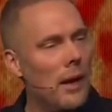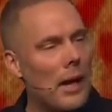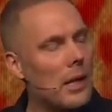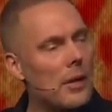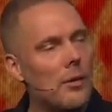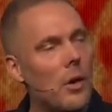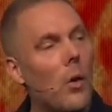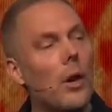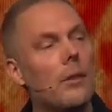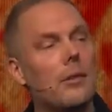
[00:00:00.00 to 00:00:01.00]
I didn't even
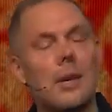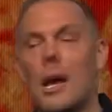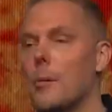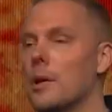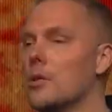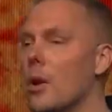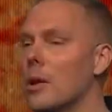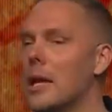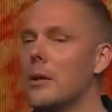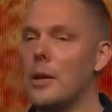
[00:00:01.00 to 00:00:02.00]
know it at the time. I saw
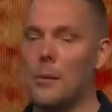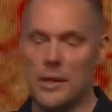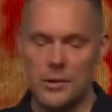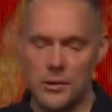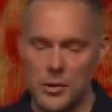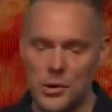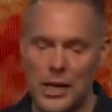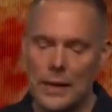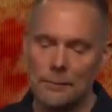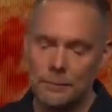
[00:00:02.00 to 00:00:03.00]
later that my sister
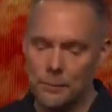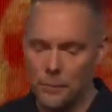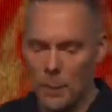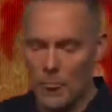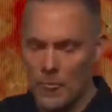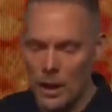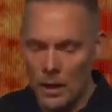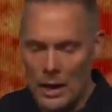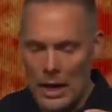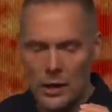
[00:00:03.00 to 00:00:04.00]
Jane
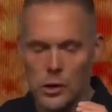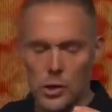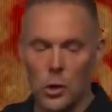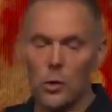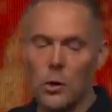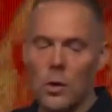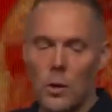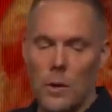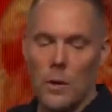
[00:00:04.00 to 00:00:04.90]
had a journal,